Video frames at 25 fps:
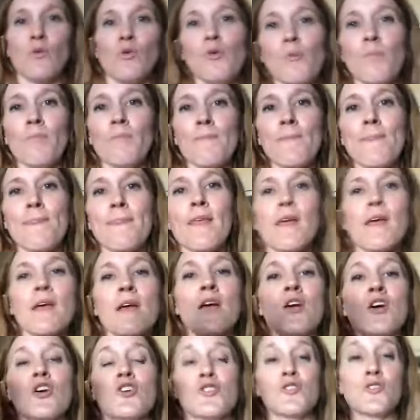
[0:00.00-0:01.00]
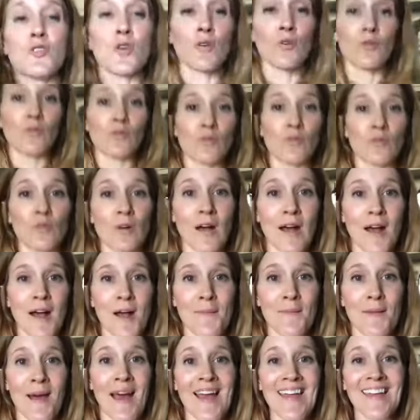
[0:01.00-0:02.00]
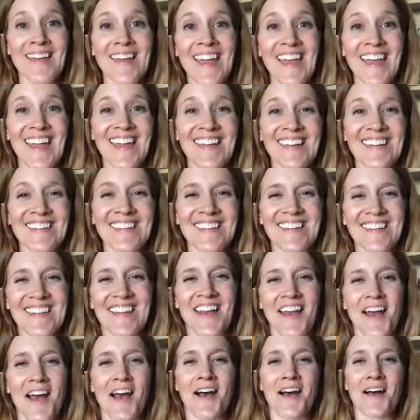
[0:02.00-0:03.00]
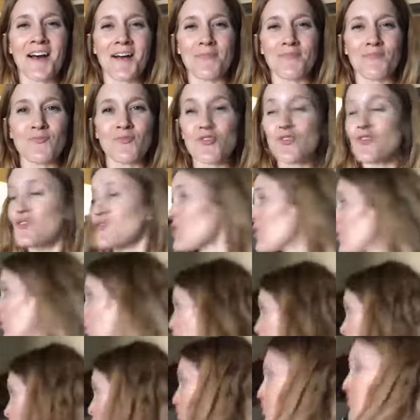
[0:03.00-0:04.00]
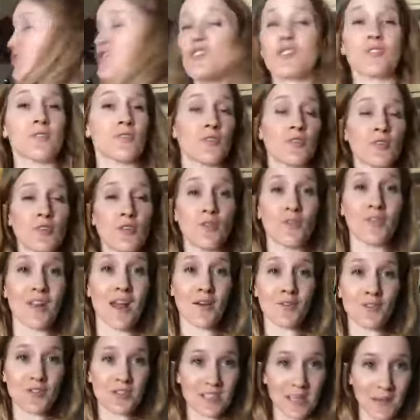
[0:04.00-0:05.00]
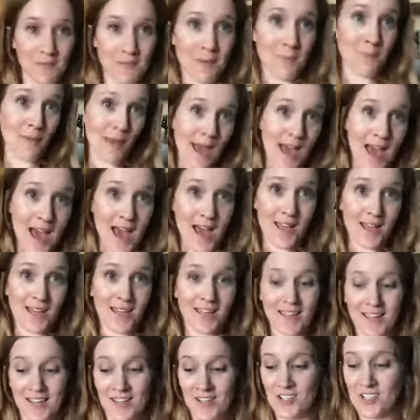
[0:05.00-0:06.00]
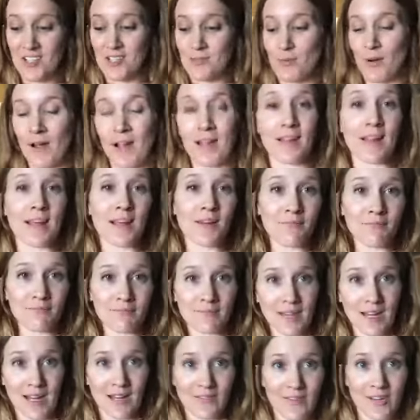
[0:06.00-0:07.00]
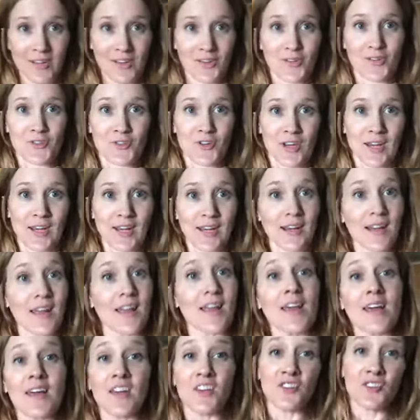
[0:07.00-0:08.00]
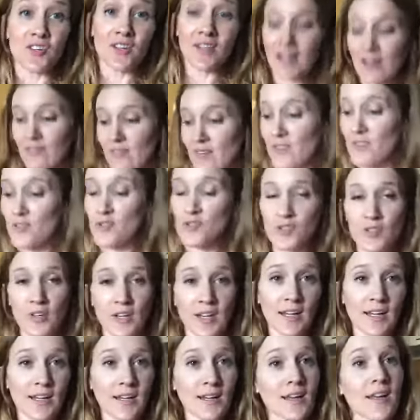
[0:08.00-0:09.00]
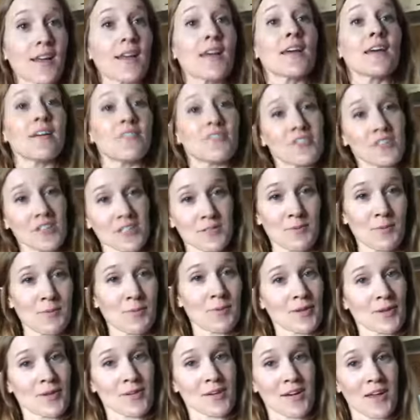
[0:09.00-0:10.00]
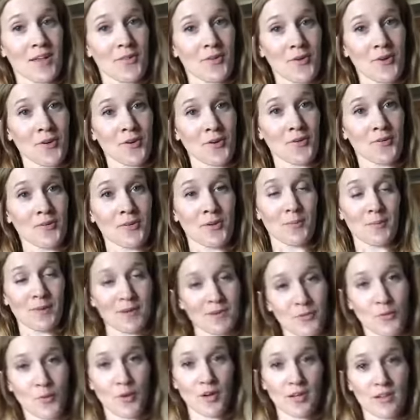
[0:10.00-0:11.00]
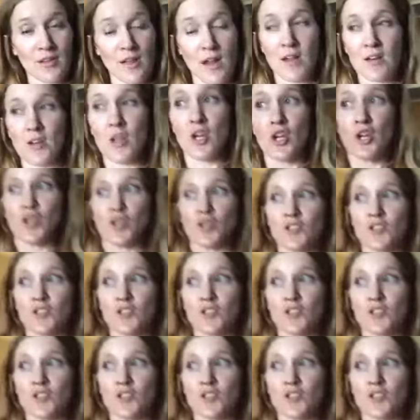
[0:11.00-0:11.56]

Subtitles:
Oop. So, hi, Kate. So you just, now she's coming back and she's probably like, can I have another treat? And she can have another treat if she lets me put another little bit of oil on.